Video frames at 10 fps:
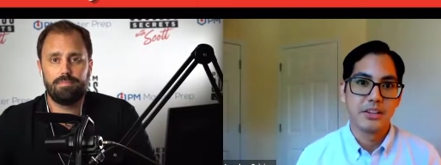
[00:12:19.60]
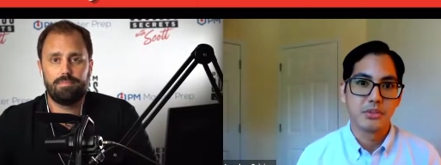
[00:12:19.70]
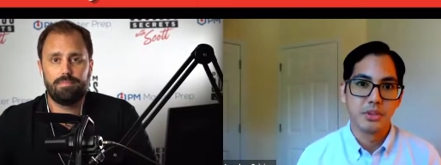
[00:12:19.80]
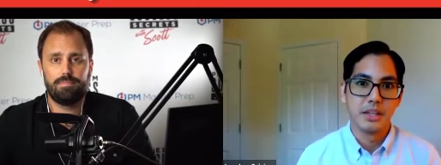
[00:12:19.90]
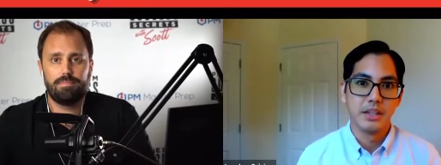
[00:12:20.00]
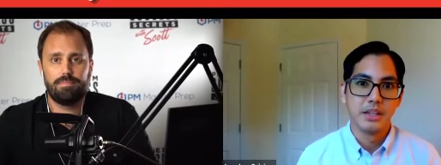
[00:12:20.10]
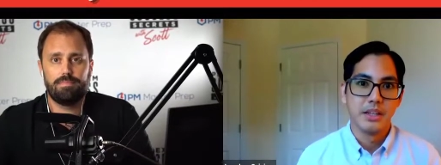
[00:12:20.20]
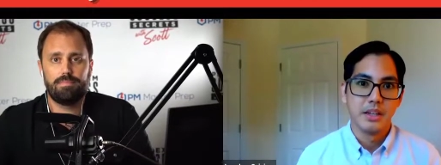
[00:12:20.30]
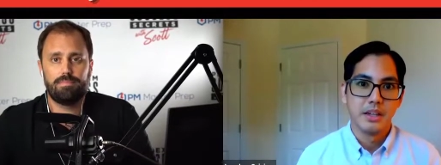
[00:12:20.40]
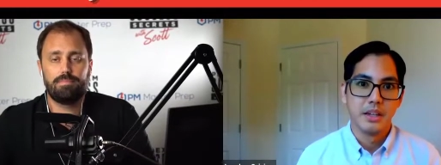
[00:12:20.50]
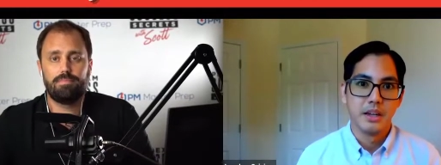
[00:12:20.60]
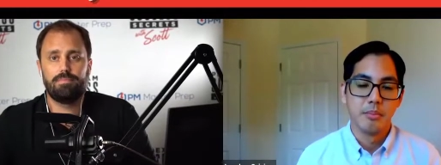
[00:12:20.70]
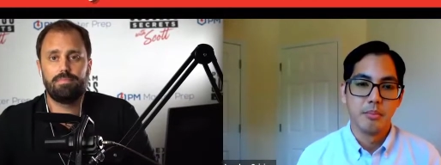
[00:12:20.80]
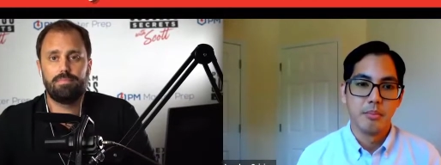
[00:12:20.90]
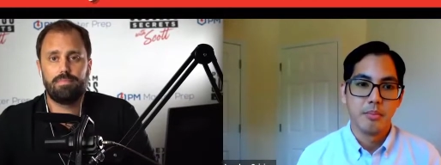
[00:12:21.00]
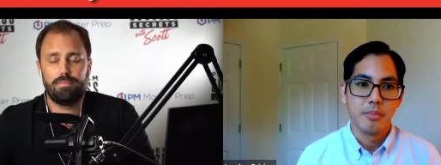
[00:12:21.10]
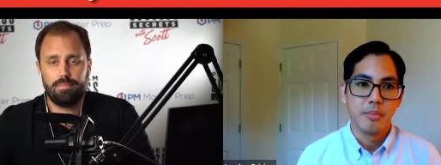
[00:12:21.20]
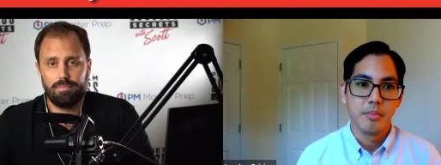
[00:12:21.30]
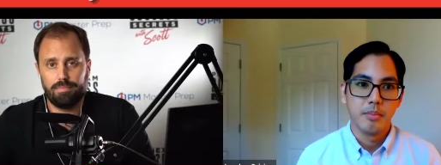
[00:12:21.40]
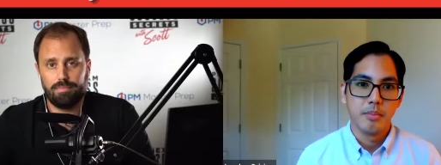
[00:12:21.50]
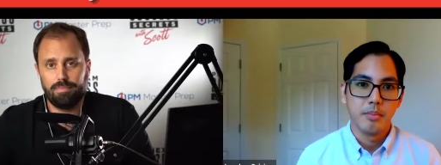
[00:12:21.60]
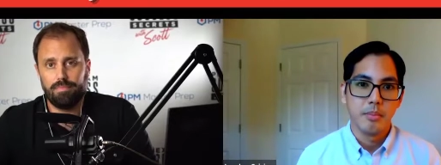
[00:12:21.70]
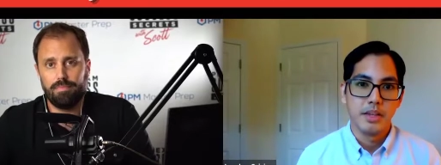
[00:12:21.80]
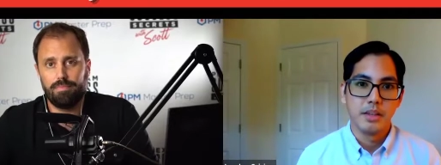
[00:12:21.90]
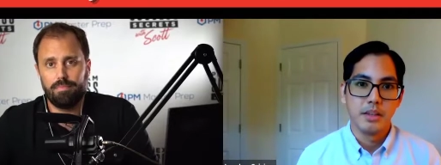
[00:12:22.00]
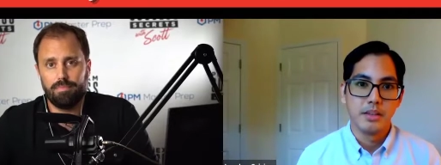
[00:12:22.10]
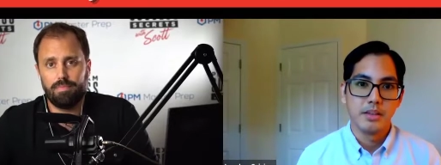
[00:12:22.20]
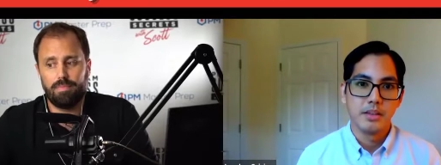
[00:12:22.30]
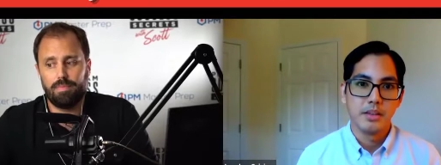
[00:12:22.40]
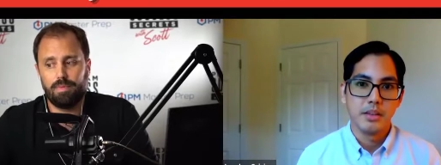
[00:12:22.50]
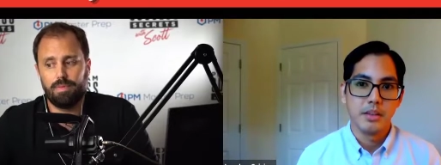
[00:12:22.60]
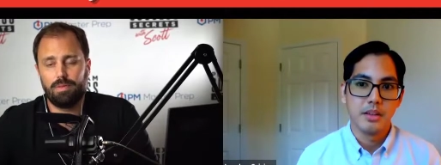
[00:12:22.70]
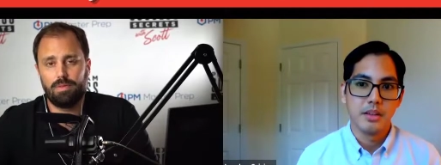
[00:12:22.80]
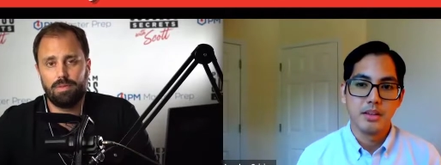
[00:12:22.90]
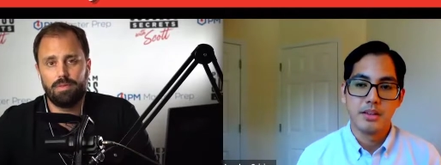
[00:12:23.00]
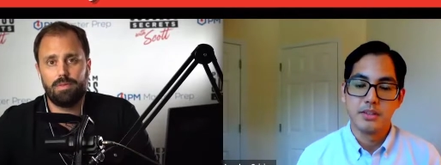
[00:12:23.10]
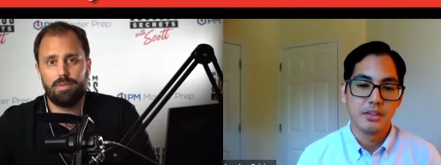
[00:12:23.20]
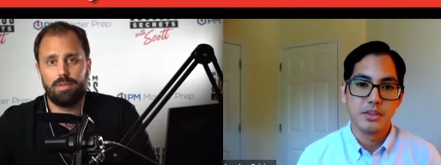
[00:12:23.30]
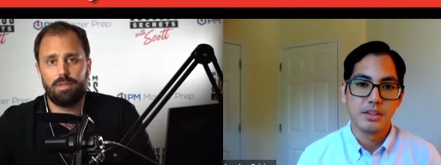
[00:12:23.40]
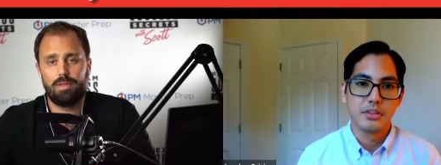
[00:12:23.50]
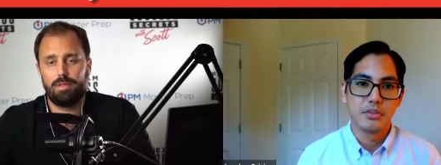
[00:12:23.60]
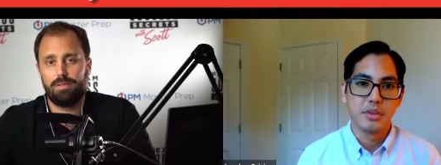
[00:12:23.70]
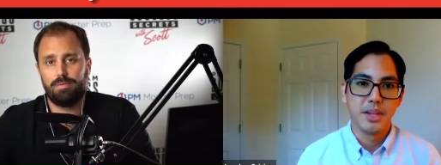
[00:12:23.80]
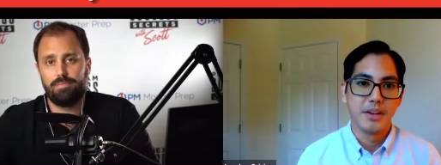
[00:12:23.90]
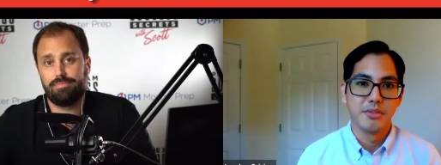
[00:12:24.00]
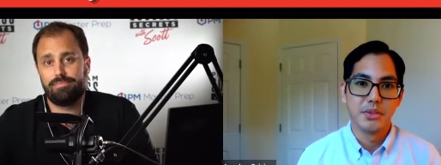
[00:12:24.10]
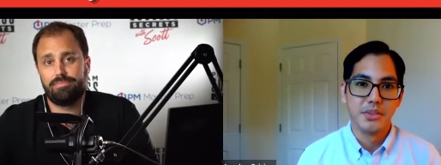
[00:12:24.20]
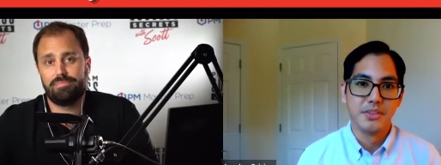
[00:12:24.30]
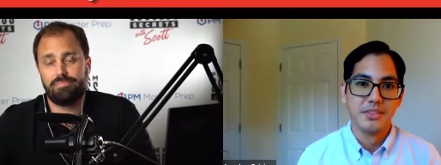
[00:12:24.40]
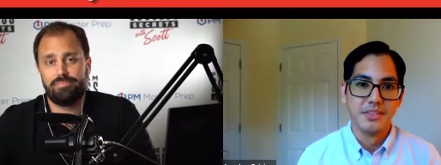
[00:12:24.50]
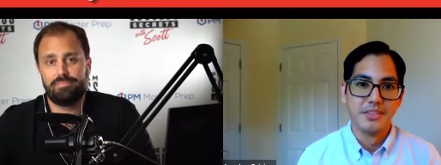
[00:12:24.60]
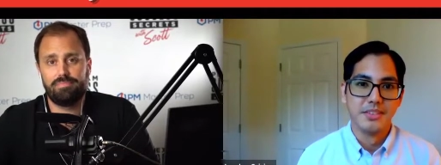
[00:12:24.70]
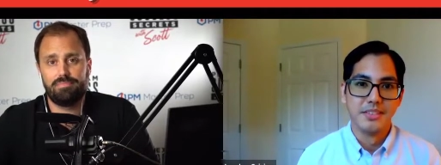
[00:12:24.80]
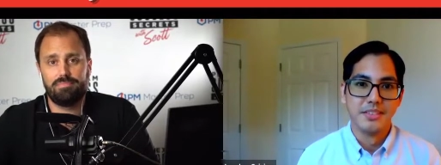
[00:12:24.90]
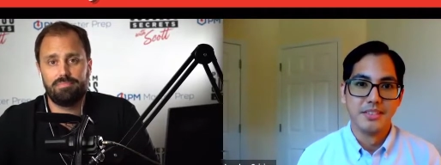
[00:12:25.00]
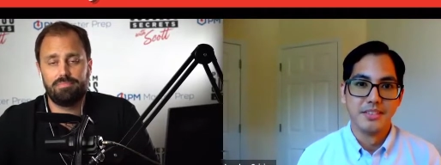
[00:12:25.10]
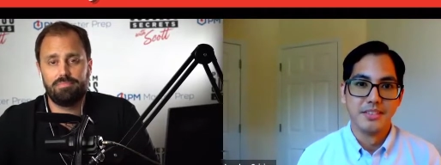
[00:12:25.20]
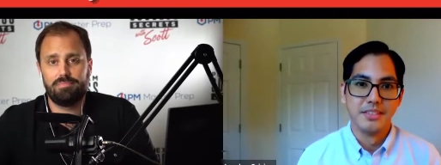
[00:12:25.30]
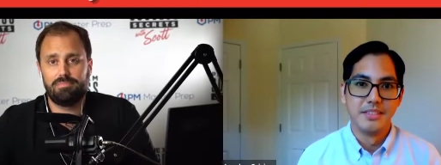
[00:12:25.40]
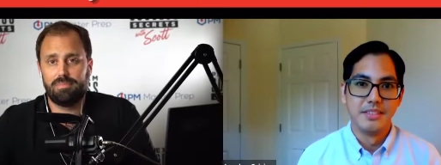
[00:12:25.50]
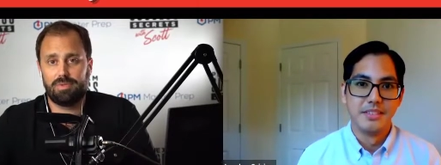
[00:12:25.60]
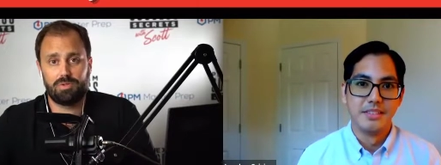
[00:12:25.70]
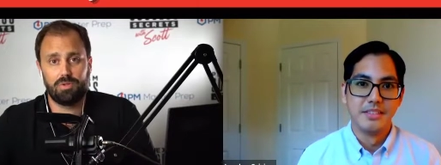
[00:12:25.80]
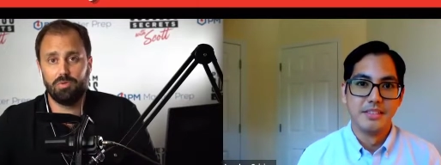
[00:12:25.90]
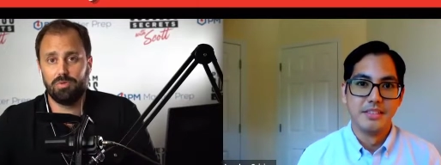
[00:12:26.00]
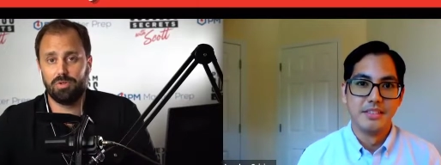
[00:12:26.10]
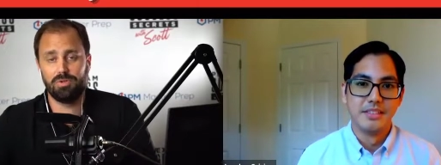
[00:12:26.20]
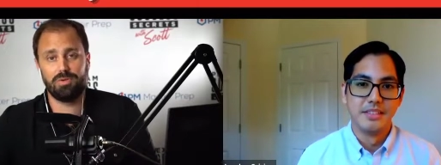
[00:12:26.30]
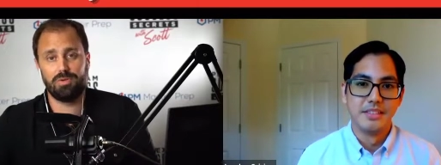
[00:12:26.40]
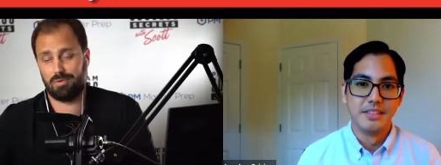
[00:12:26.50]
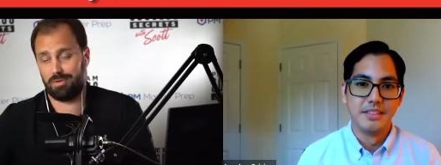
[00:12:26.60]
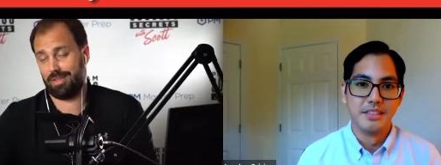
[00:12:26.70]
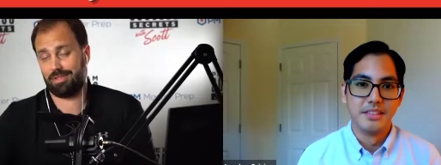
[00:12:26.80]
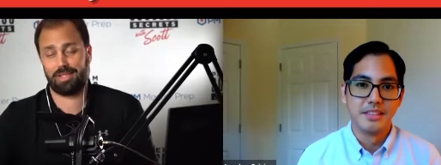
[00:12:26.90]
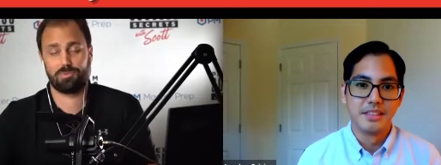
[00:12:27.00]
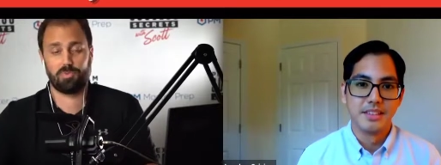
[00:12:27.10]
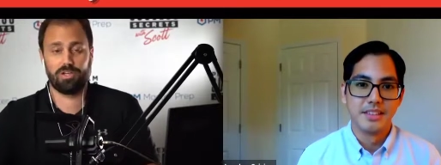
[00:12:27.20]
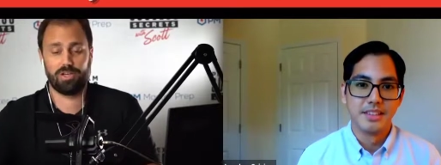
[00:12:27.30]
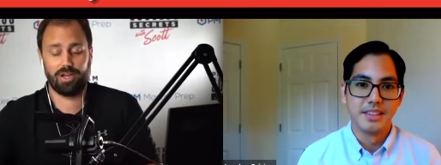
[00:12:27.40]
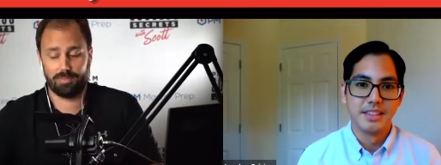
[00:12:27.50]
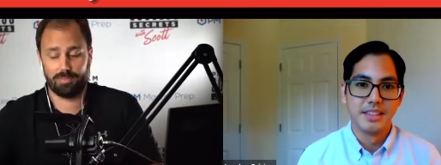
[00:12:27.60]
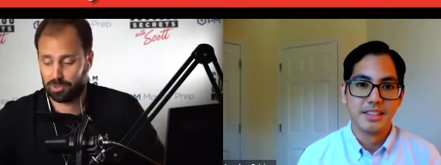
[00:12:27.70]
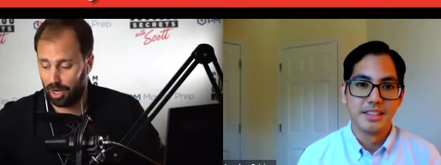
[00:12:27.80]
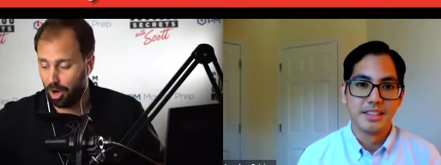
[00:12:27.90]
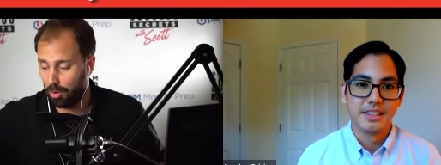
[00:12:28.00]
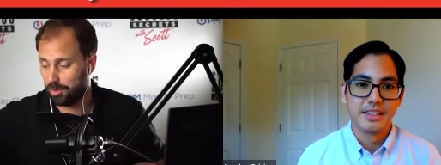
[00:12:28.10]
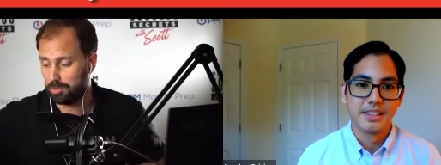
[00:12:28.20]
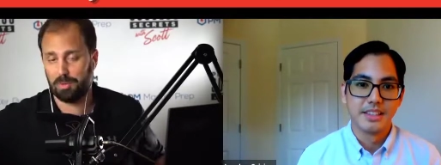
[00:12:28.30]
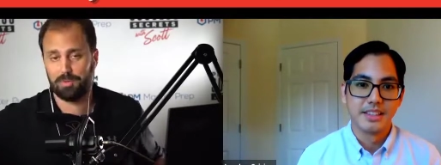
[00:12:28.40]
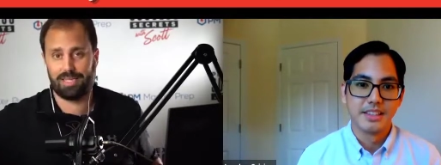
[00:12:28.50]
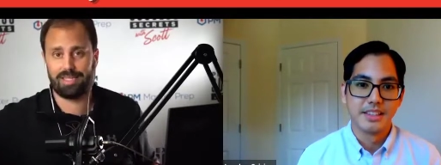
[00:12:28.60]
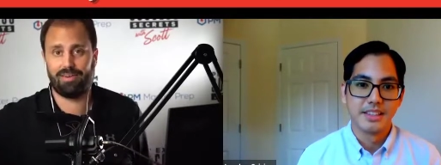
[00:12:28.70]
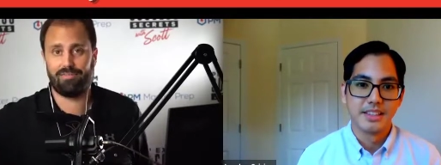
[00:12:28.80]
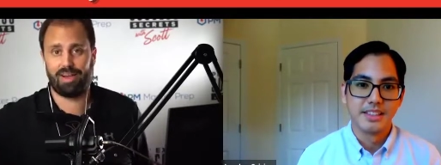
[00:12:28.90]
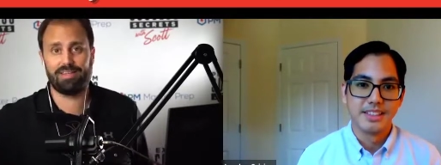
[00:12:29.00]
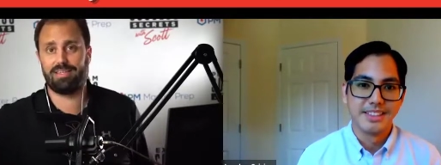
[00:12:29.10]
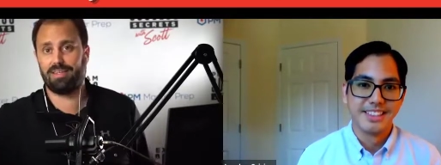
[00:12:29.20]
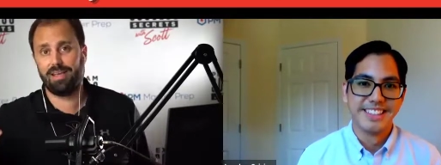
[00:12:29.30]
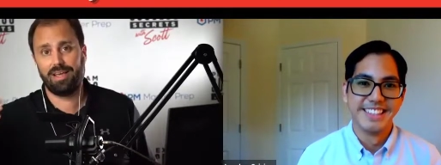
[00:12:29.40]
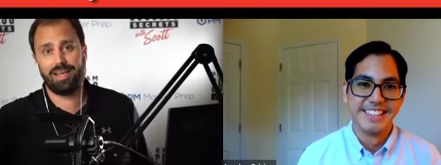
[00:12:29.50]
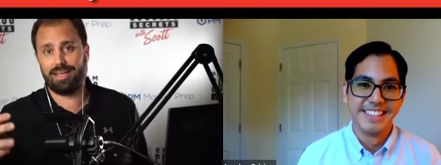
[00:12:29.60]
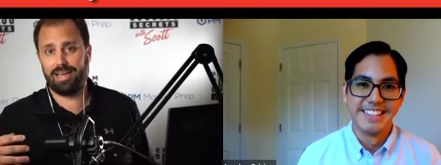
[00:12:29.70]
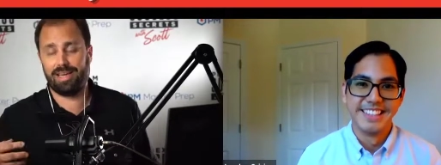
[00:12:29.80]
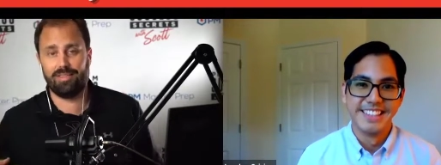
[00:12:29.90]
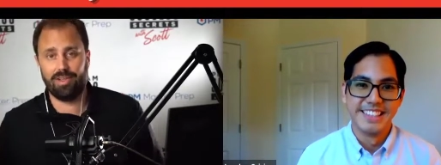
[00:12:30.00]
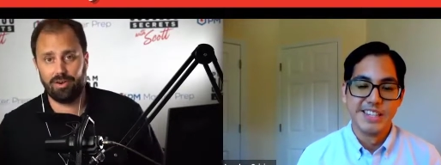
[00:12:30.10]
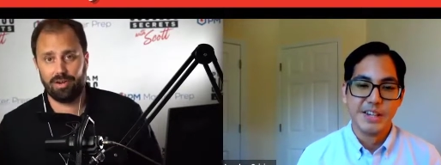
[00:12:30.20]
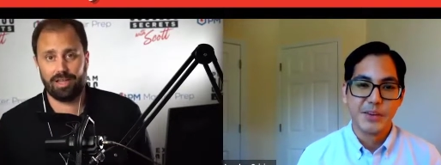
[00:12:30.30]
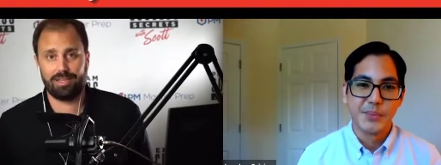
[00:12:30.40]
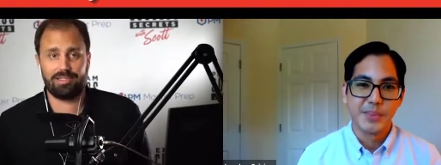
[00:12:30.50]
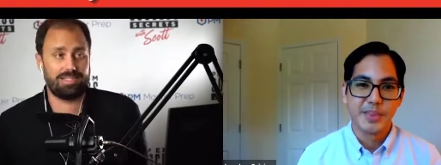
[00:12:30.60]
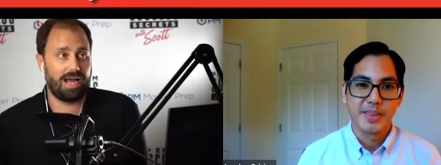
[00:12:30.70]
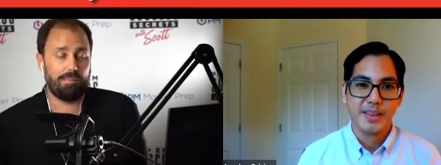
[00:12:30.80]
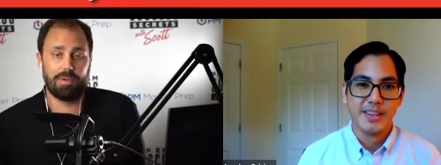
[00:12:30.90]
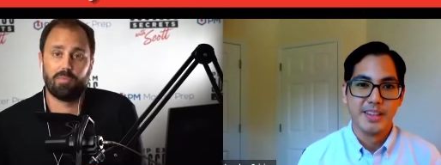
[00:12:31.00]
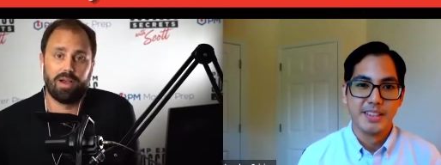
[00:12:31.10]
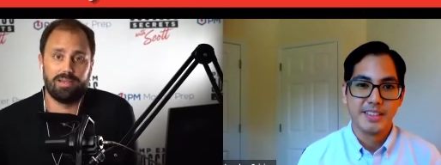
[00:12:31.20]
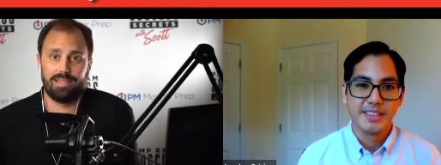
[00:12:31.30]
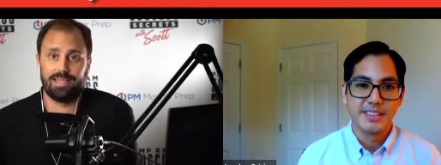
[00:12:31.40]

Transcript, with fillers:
Speaker 1: naturally, um, and it, it's it's just extremely helpful.
Speaker 2: That's cool, dude. Oh, well, that, that's pretty good. I'm, I hope those people take that advice and get in there and like stop memorizing